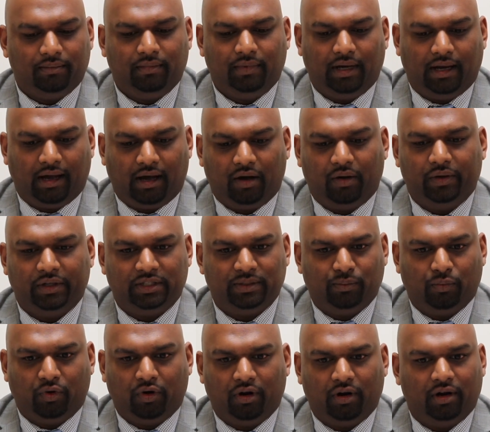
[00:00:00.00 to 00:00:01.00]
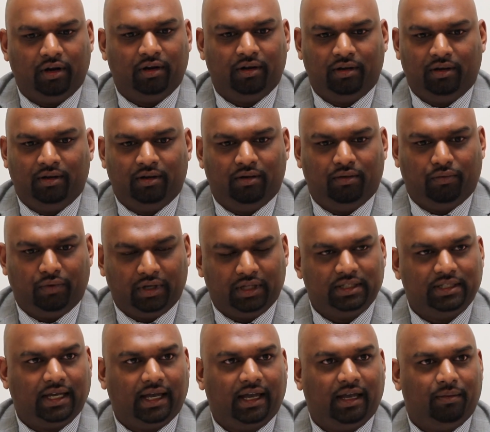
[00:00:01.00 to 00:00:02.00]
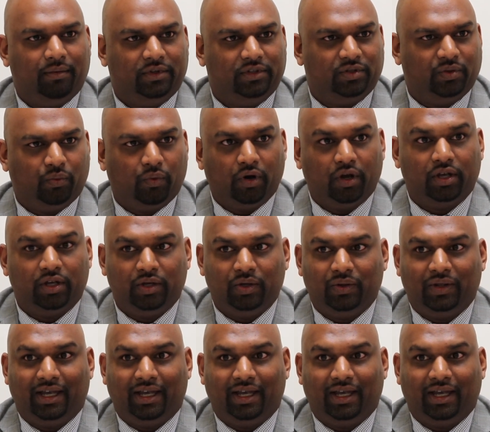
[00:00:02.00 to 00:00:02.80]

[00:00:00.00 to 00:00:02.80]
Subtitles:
Now it's more real time. It's a work queue.